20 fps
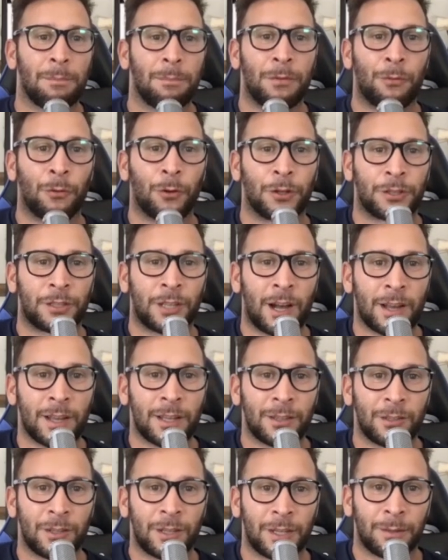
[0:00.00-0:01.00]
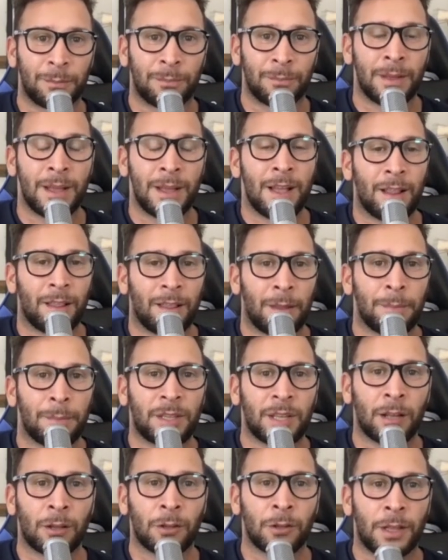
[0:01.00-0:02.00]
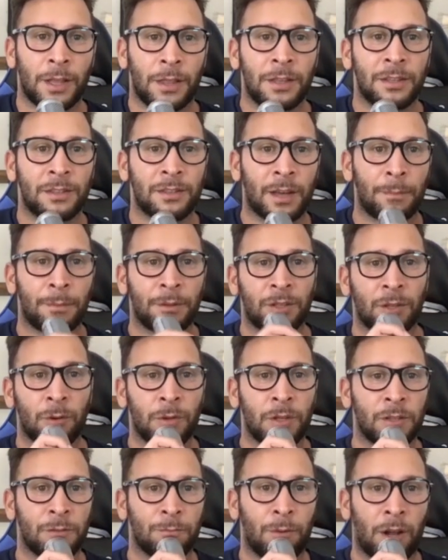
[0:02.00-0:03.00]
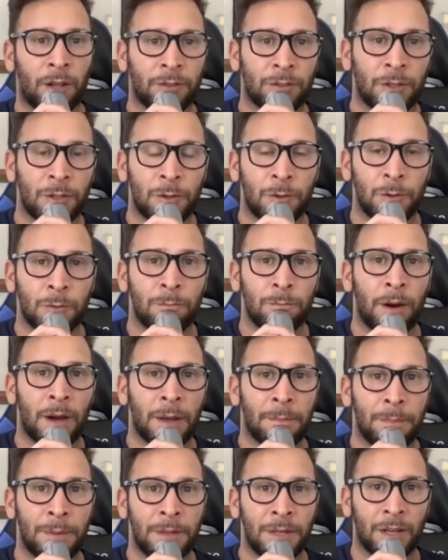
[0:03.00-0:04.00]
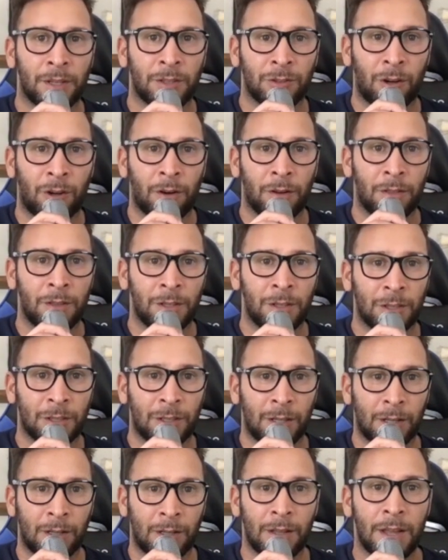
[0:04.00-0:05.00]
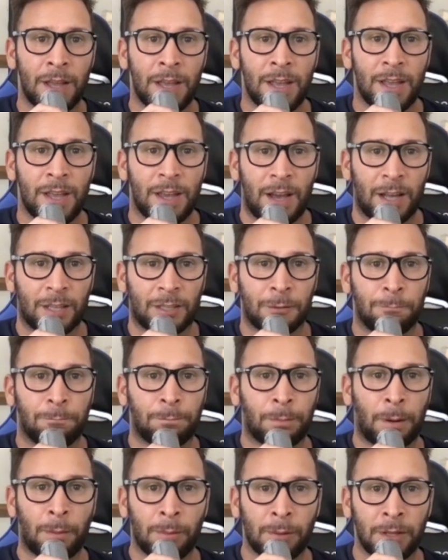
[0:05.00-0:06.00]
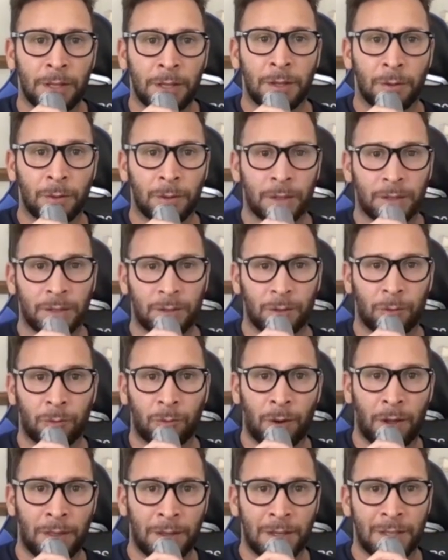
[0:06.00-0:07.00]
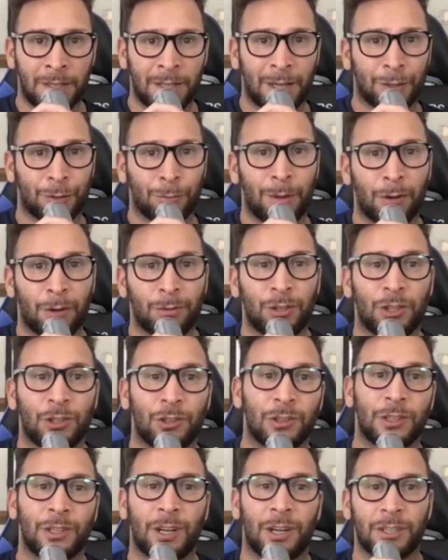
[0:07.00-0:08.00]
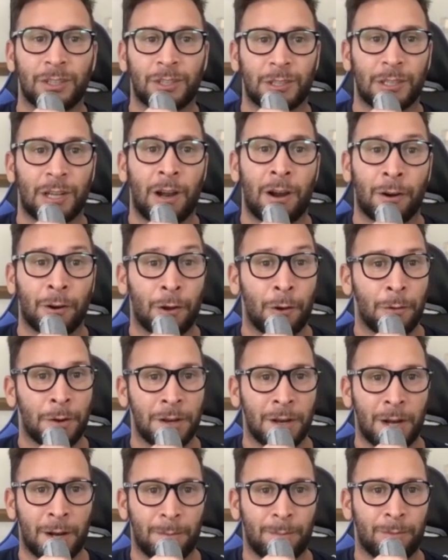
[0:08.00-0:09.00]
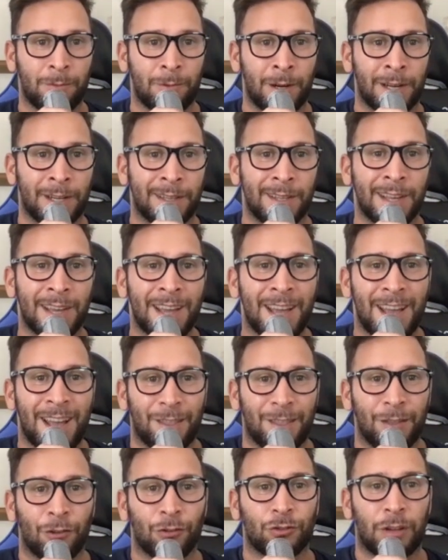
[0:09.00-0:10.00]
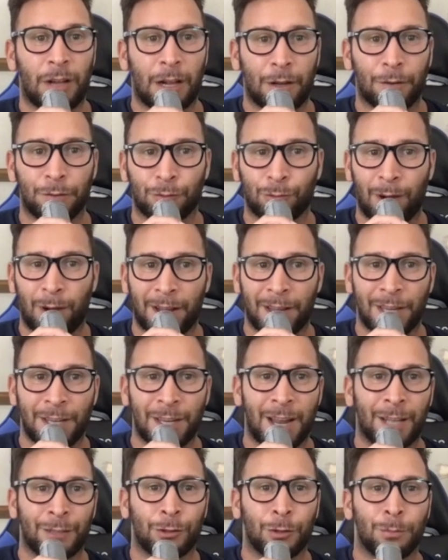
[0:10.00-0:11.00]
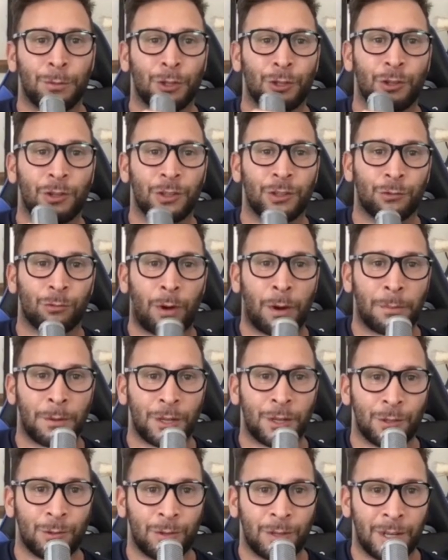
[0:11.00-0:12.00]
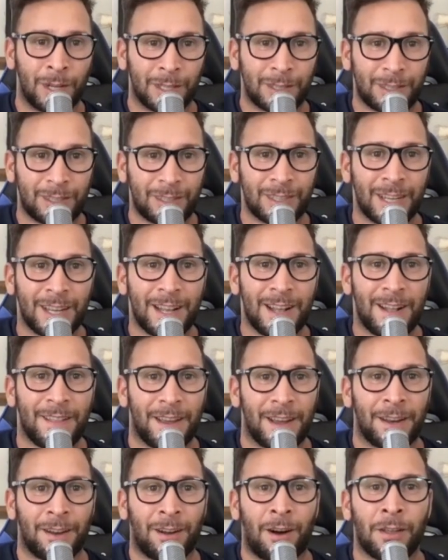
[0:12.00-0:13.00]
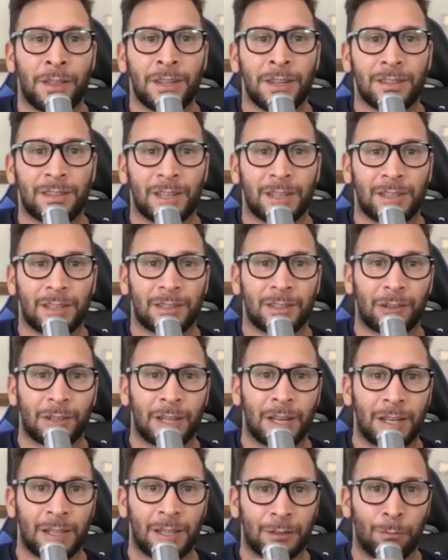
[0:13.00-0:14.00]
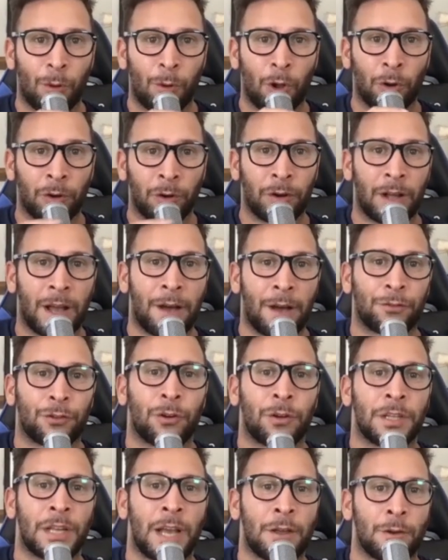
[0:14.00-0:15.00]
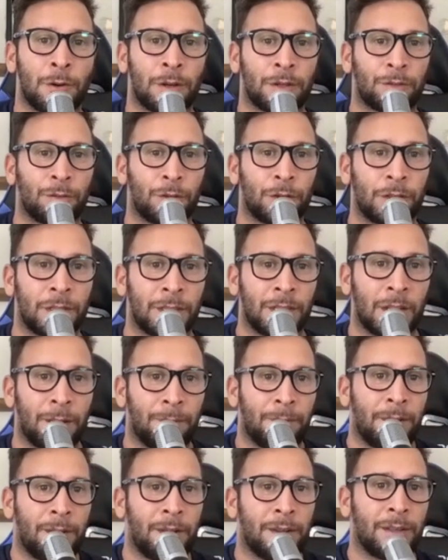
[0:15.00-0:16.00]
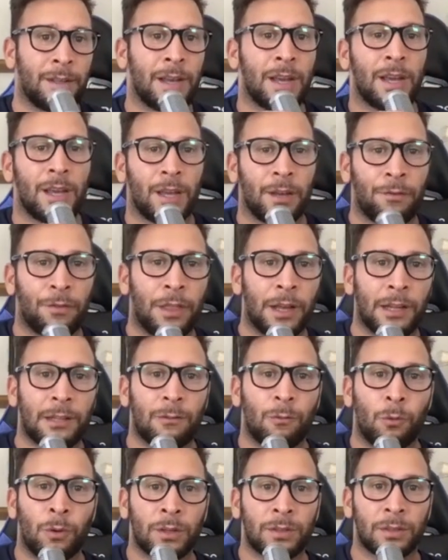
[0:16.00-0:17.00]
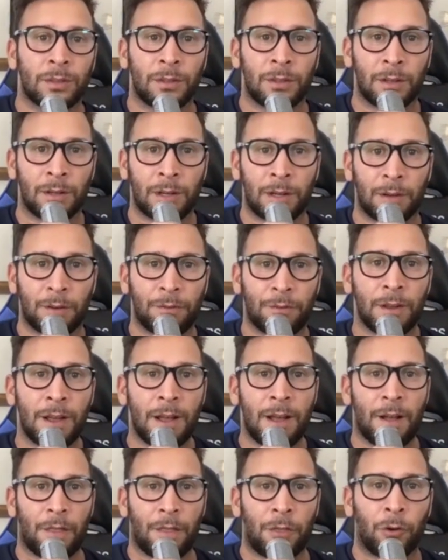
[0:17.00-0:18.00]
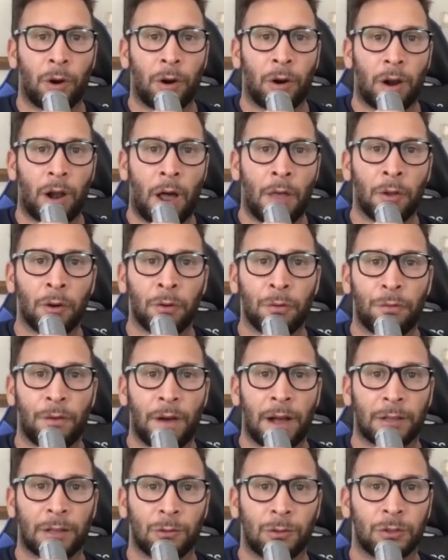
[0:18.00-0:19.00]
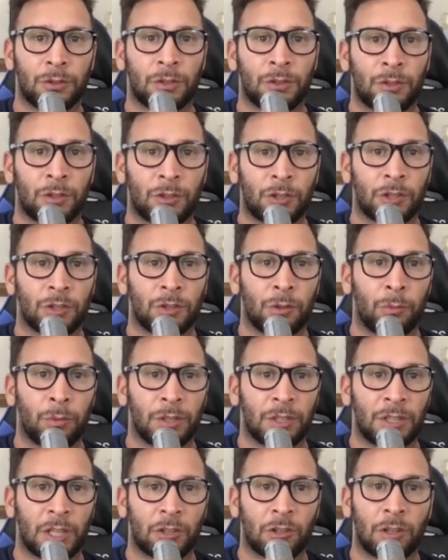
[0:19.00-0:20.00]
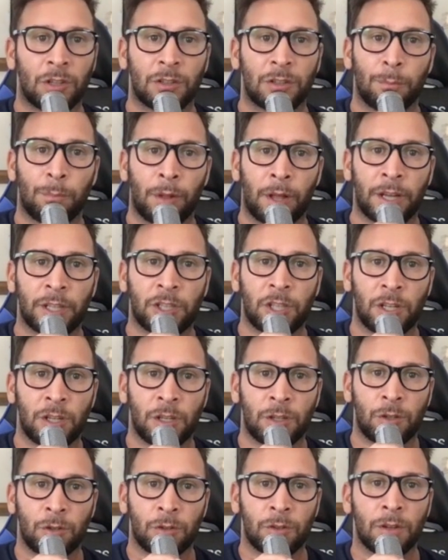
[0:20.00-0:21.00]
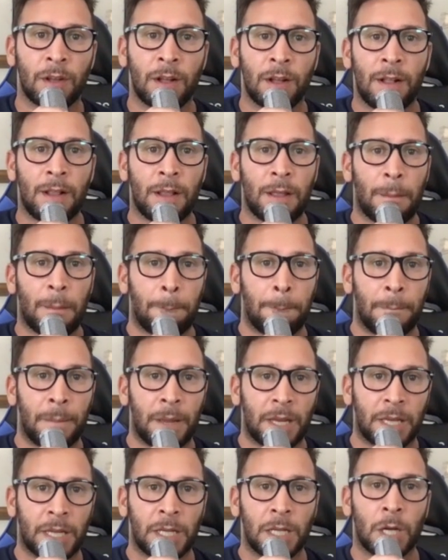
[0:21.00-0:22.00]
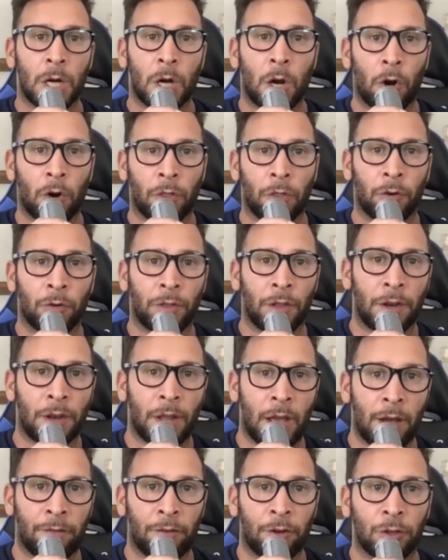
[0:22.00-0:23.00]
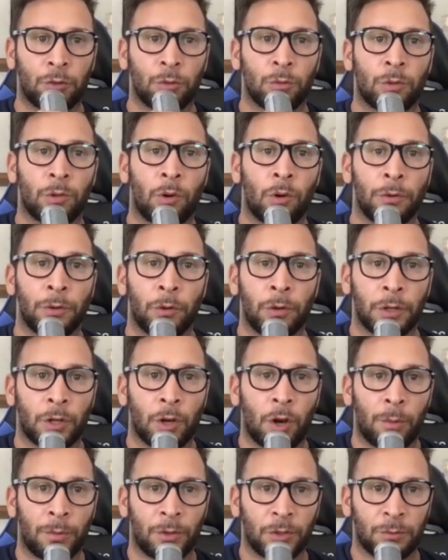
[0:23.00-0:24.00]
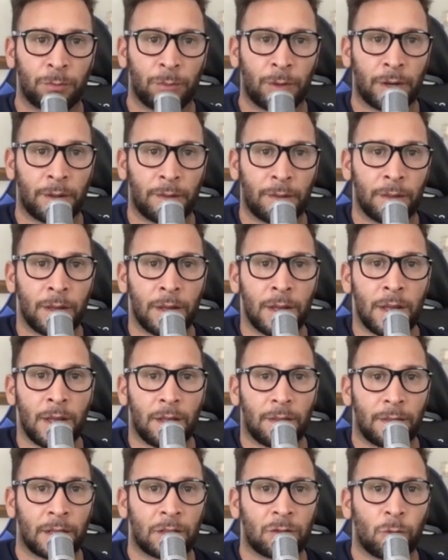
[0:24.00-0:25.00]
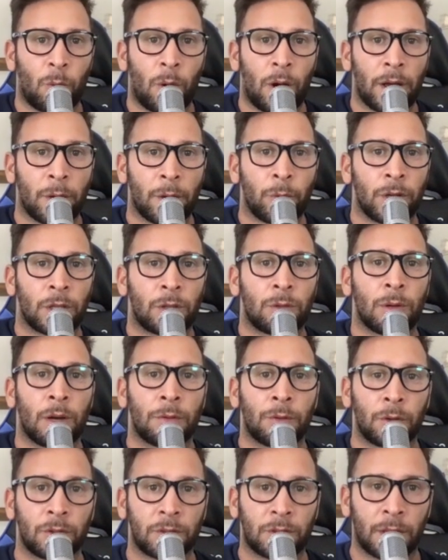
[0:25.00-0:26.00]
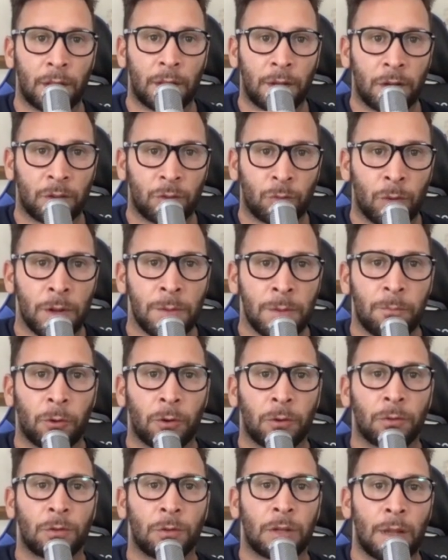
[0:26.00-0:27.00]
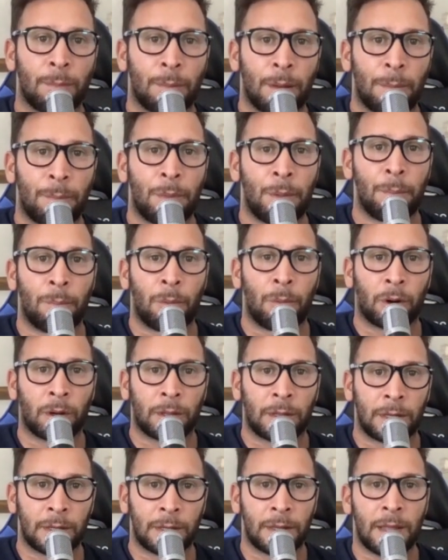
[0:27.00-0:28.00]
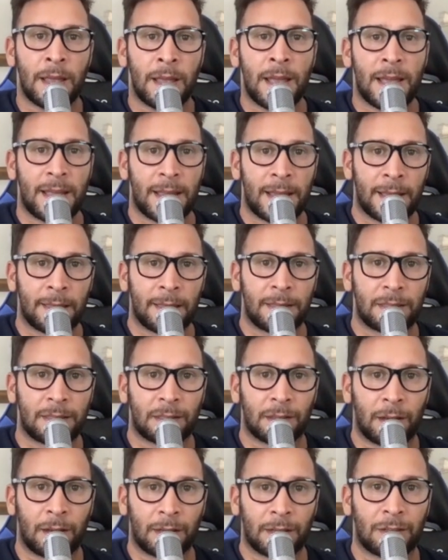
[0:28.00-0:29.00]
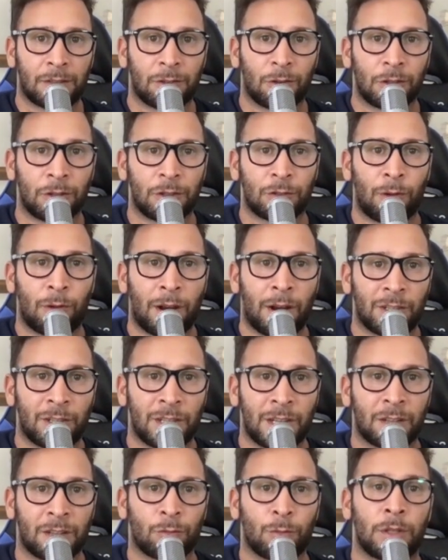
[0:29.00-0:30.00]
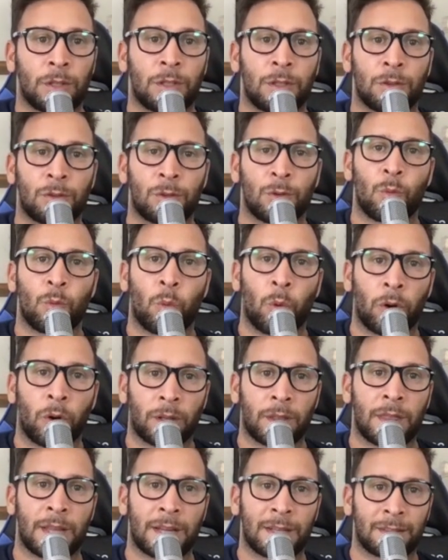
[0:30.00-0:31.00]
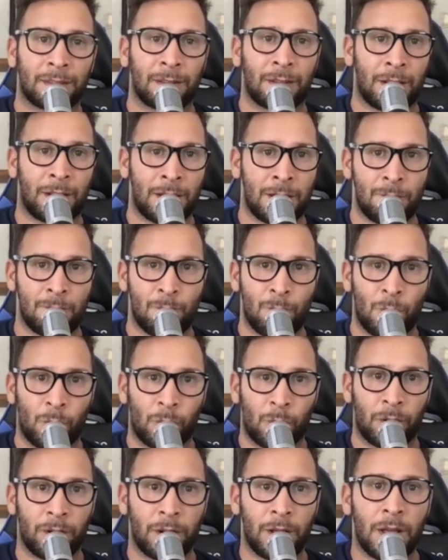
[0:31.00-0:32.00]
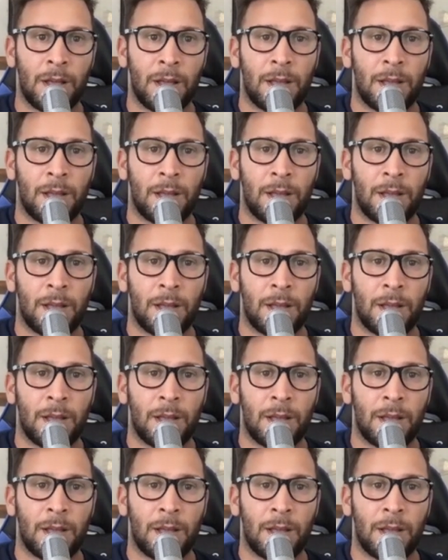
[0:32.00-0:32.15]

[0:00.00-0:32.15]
Before talking to him, let me tell you that this episode is brought to you by BSR Digital. As you probably noticed already, customer acquisition costs are going up, right? There's lack of tracking, attribution is driving you nuts, and audience sizes are getting smaller after the iOS 14 update. If that wasn't enough, there are other factors such as the recession and supply chain issues making harder than ever to grow your e-commerce brand. That's why we need to understand that it's really important to level up the marketing and design the solid strategy as what used to work doesn't anymore.